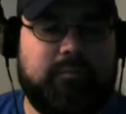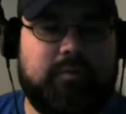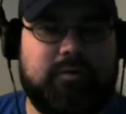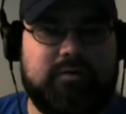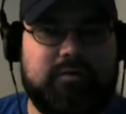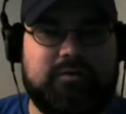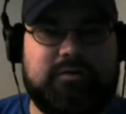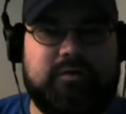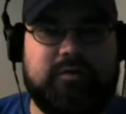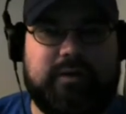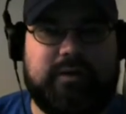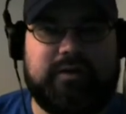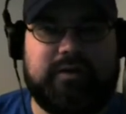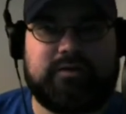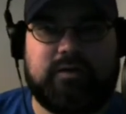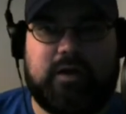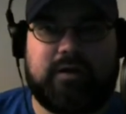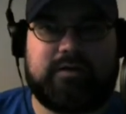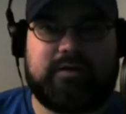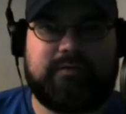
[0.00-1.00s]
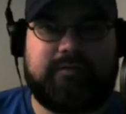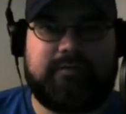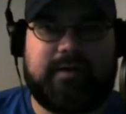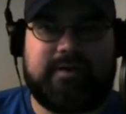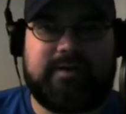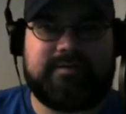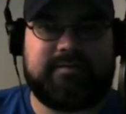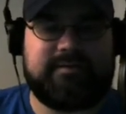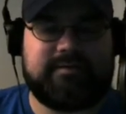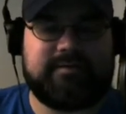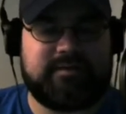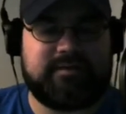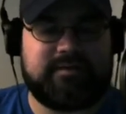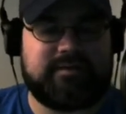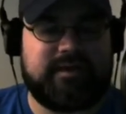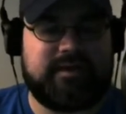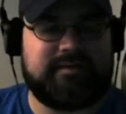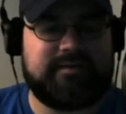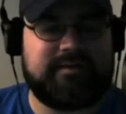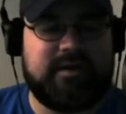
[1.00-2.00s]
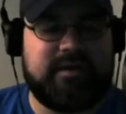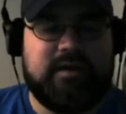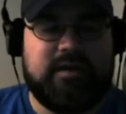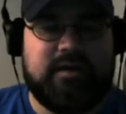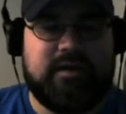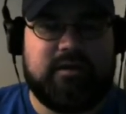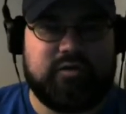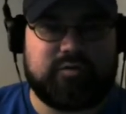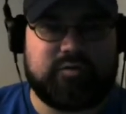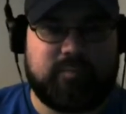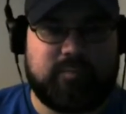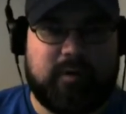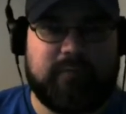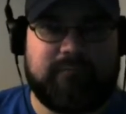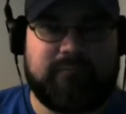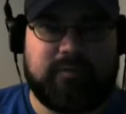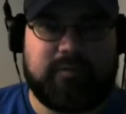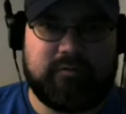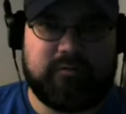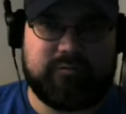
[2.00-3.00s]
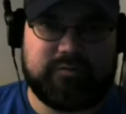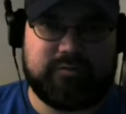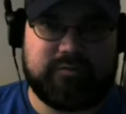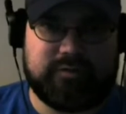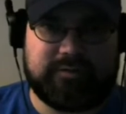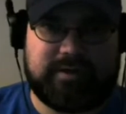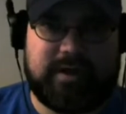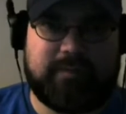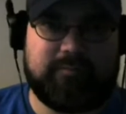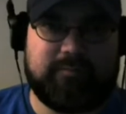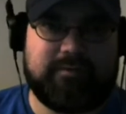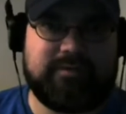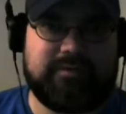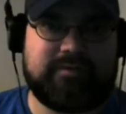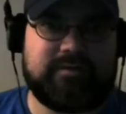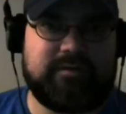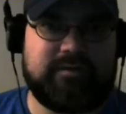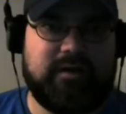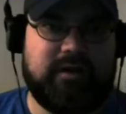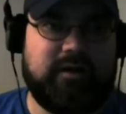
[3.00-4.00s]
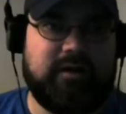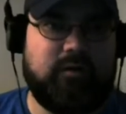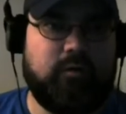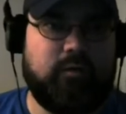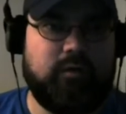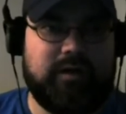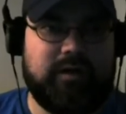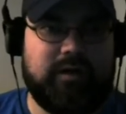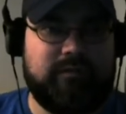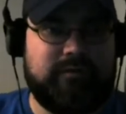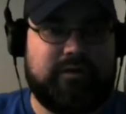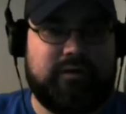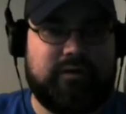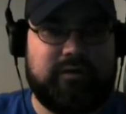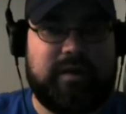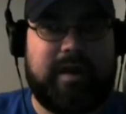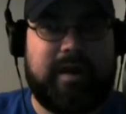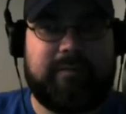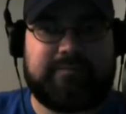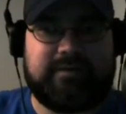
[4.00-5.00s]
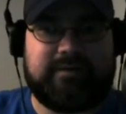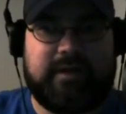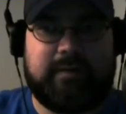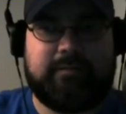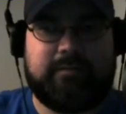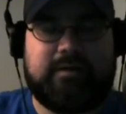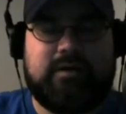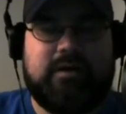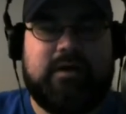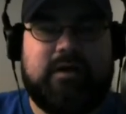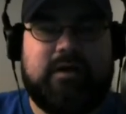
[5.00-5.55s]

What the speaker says: personal electronic devices, such as your smartphones, your tablets, or even your laptop.